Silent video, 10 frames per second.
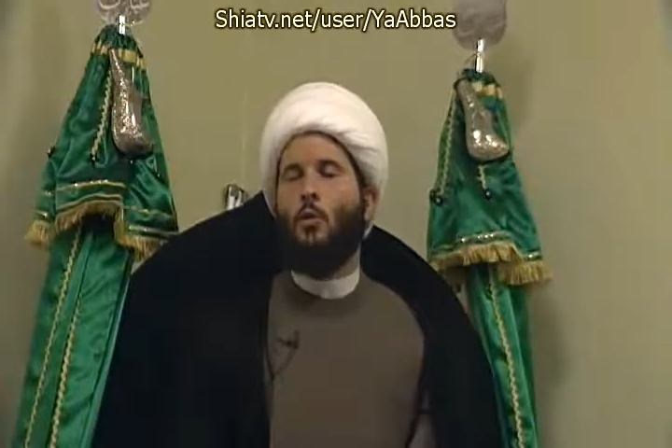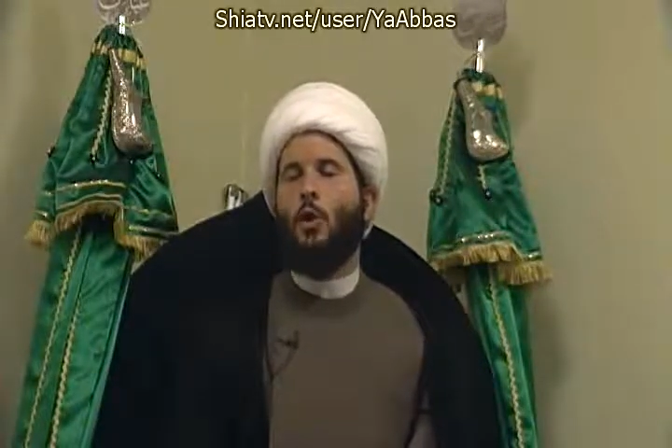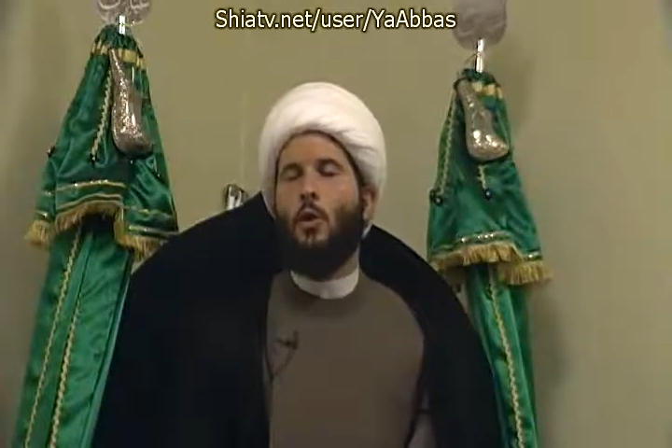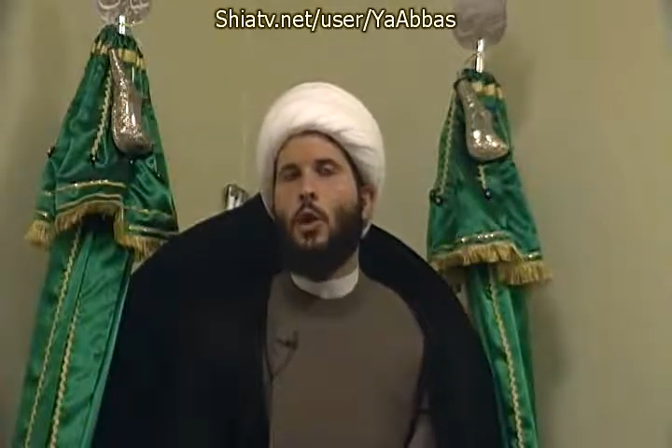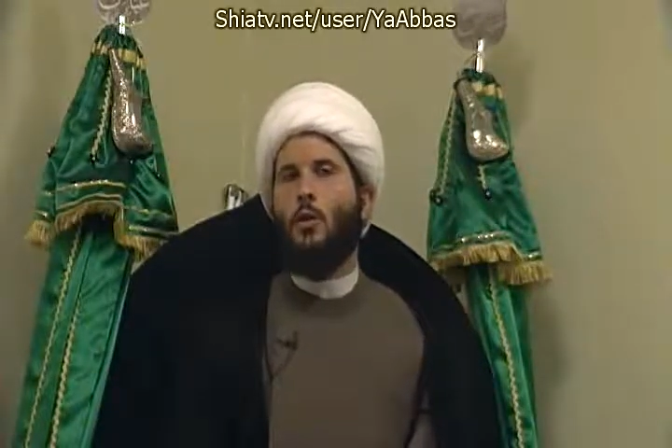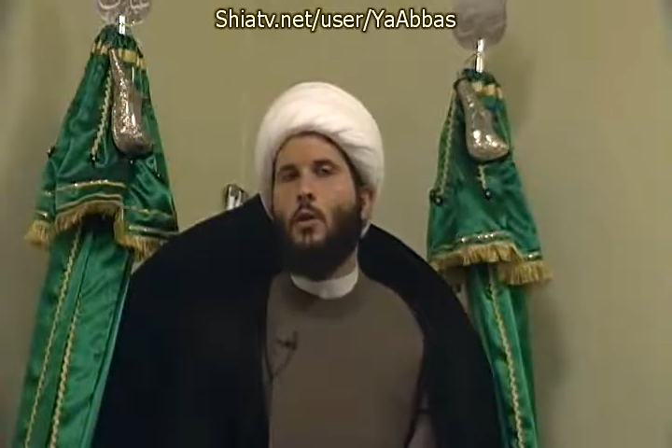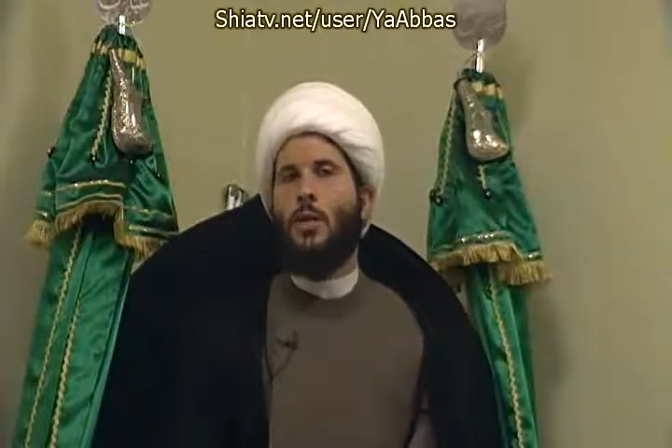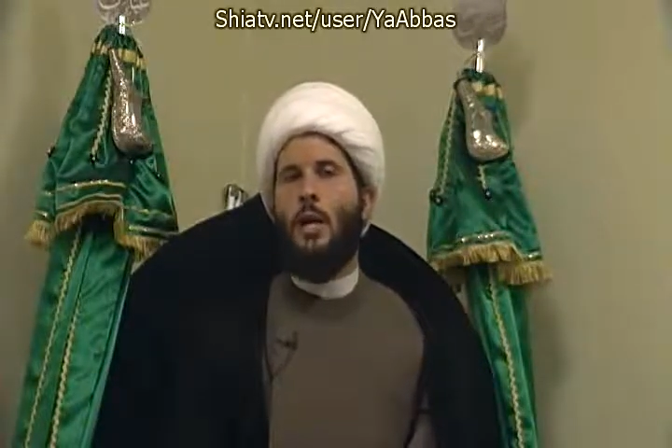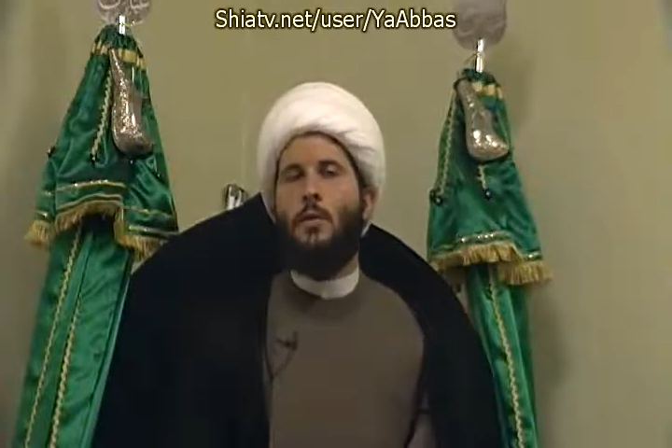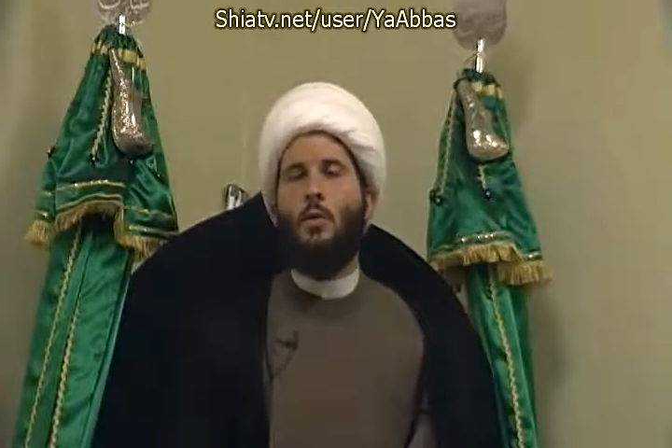If we don't
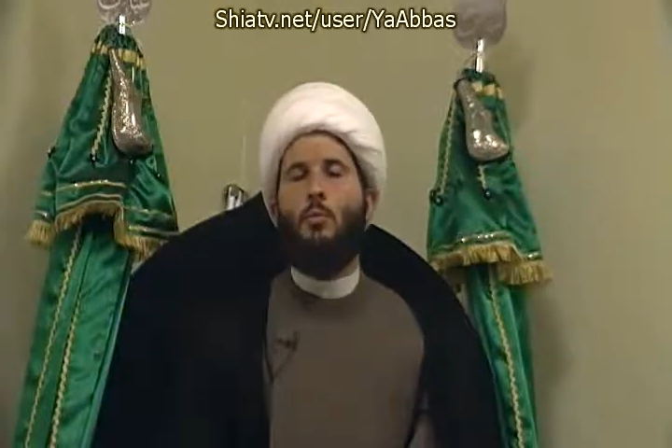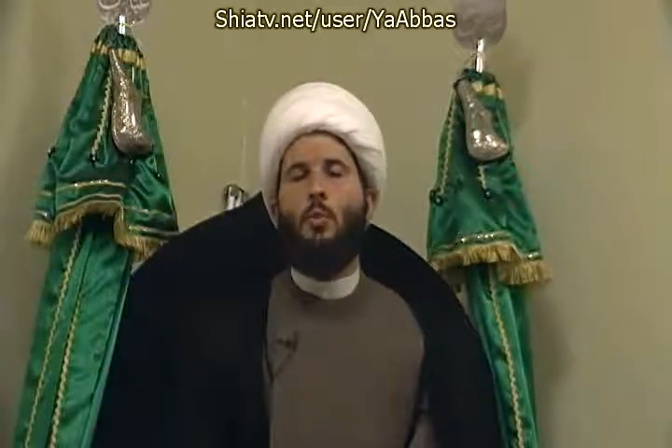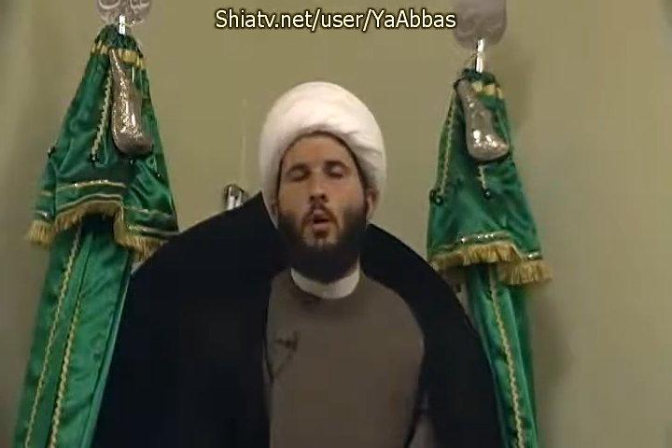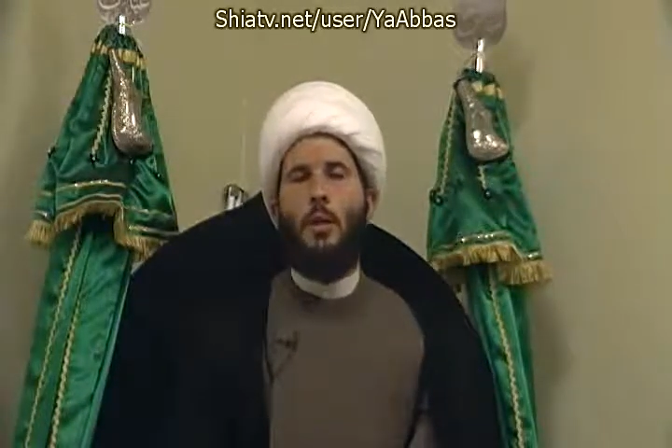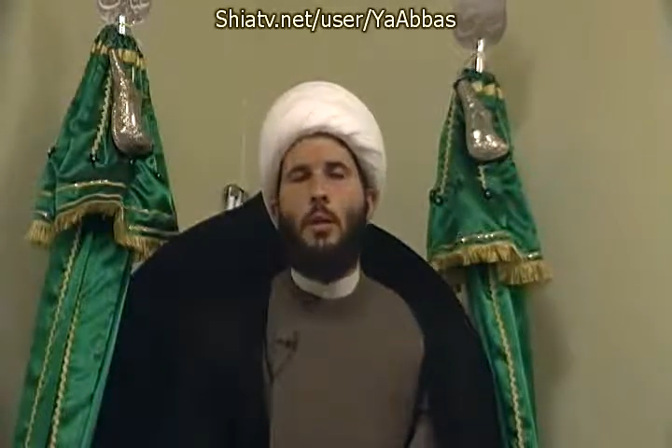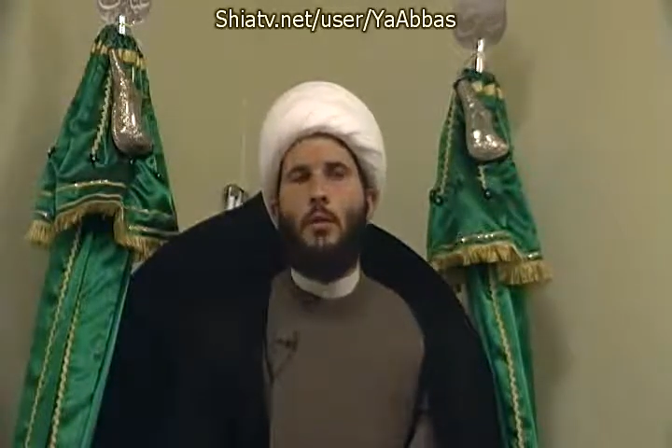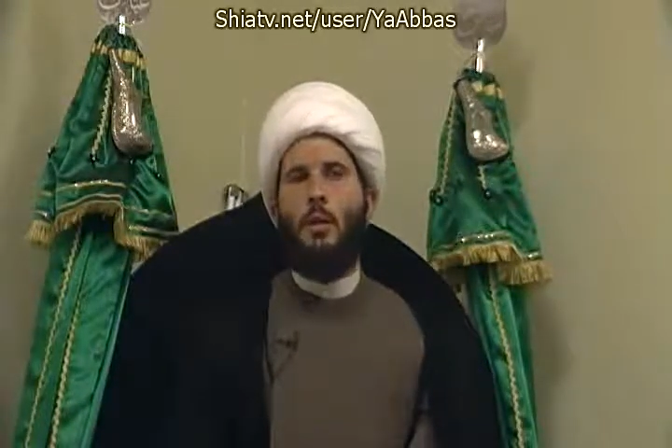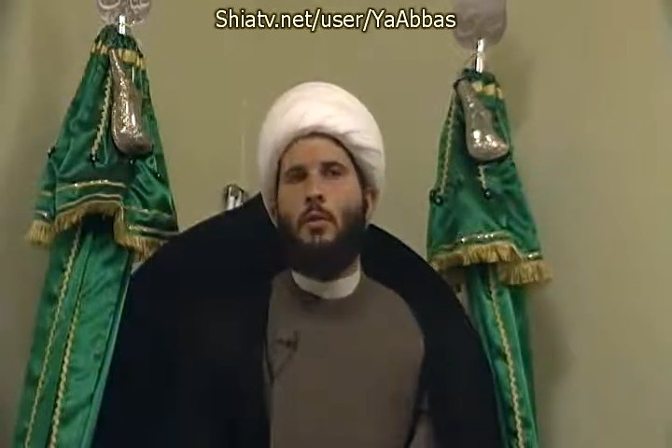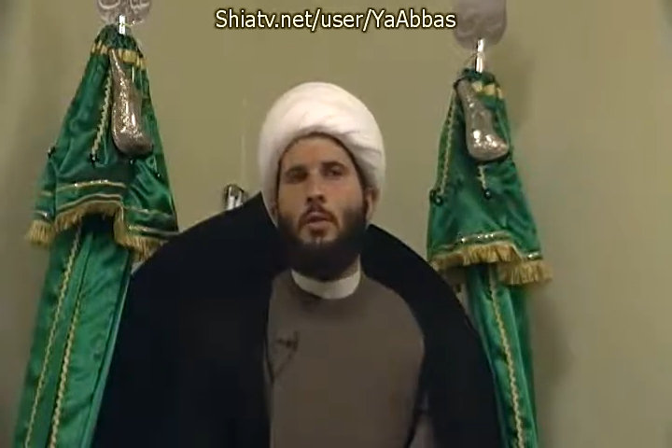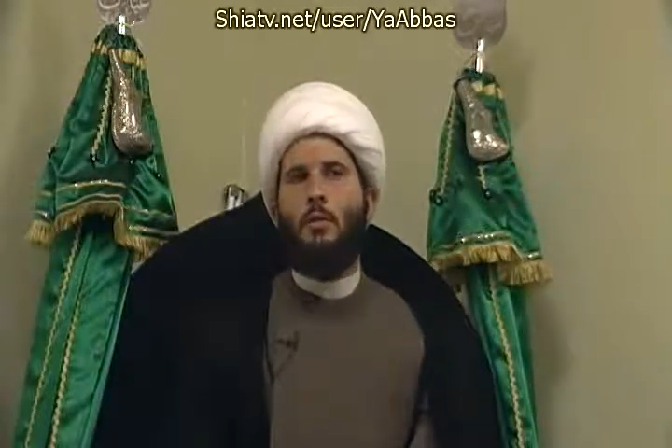understand the
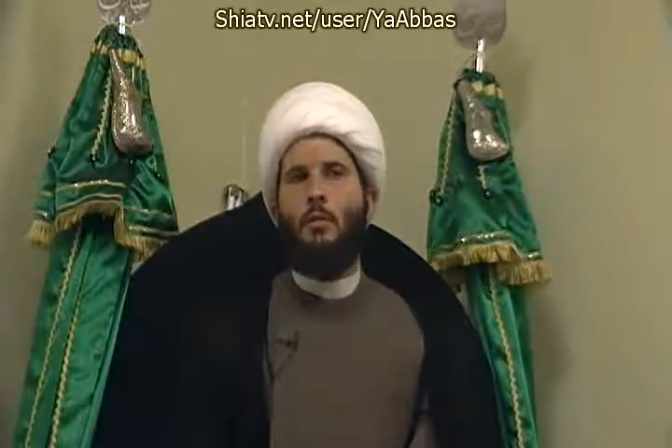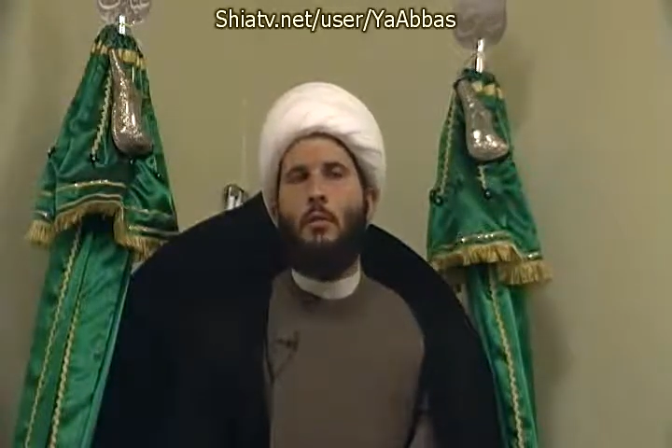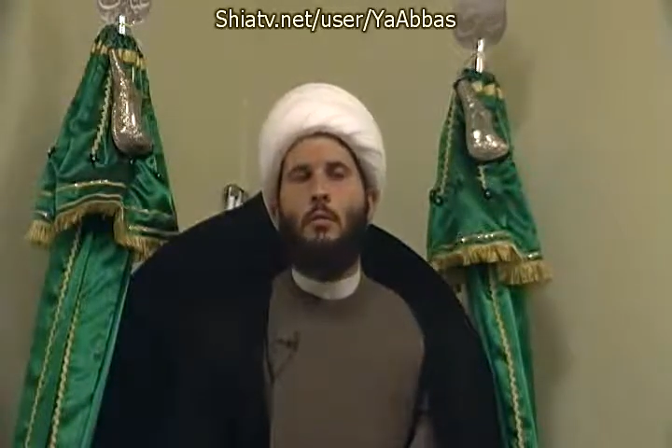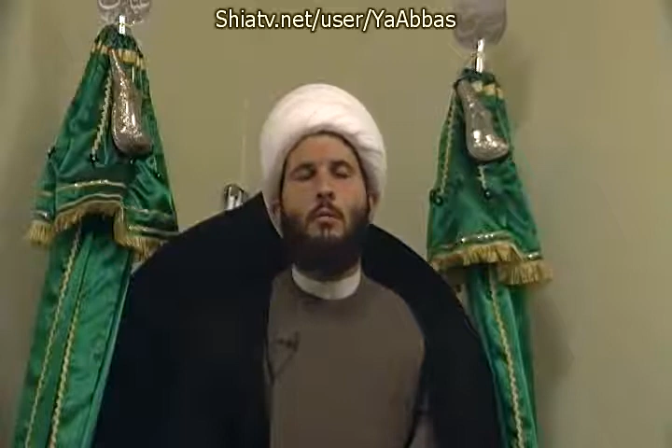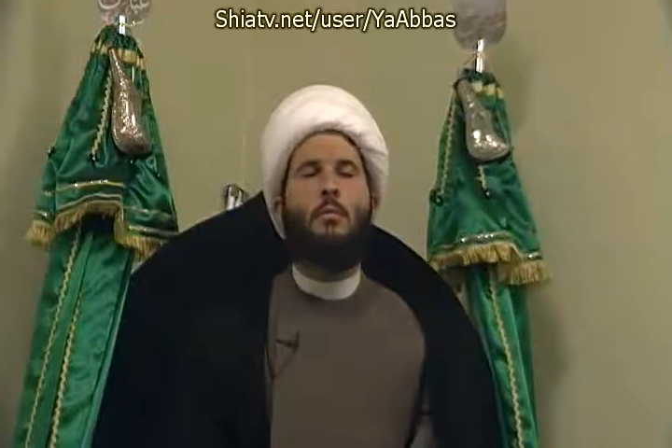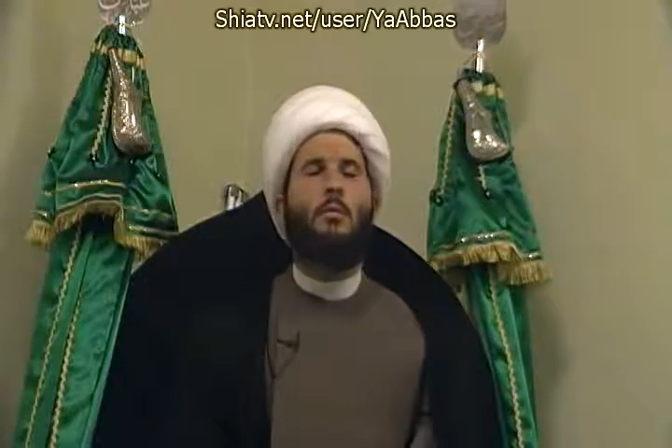importance of it,